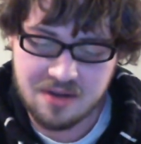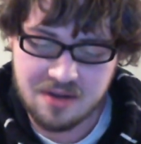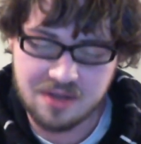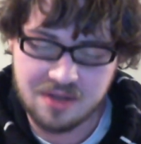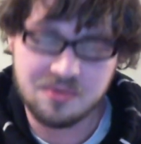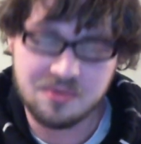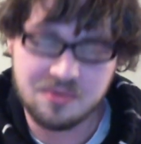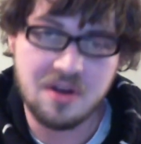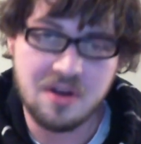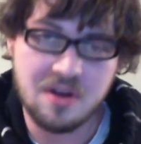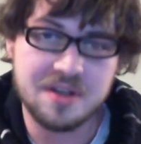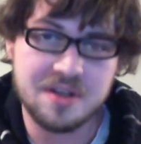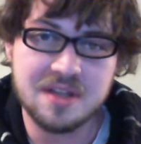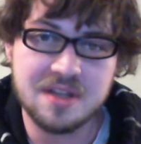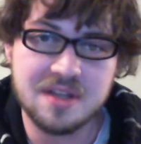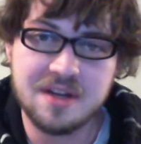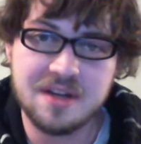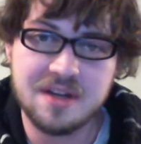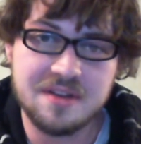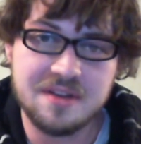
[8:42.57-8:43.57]
on Raw he
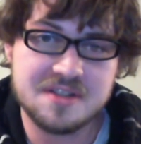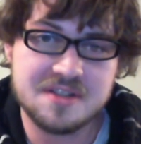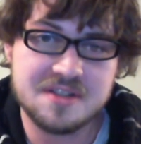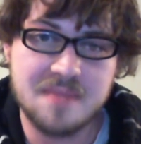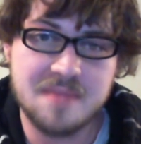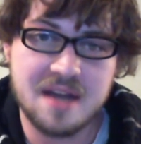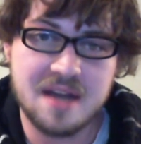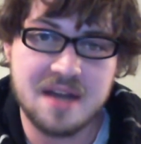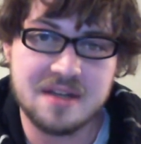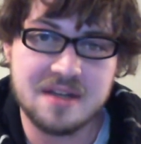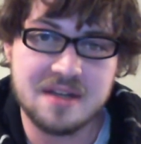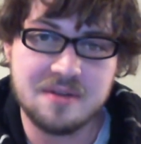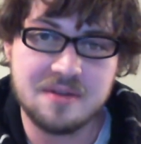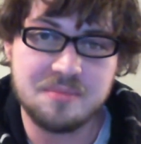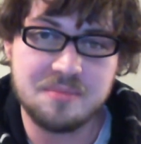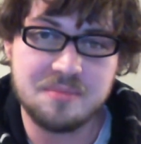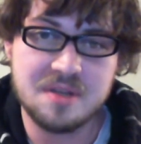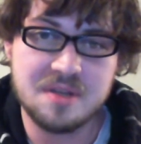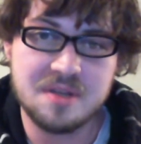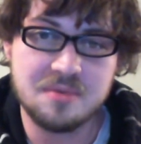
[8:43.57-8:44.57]
let all the
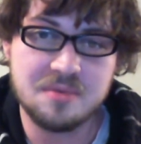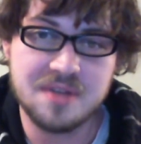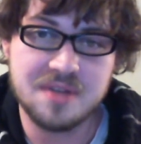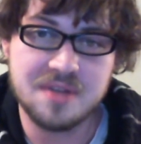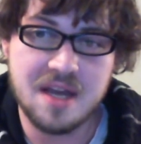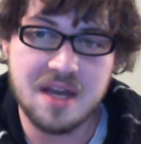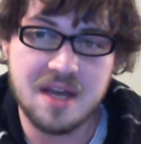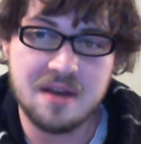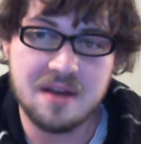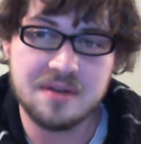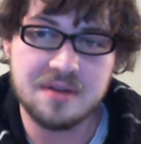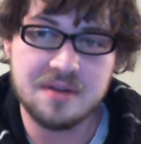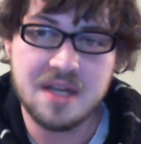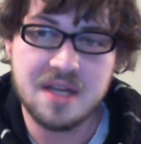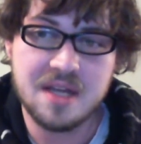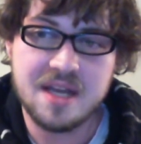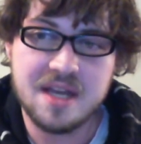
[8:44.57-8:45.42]
SmackDown people down,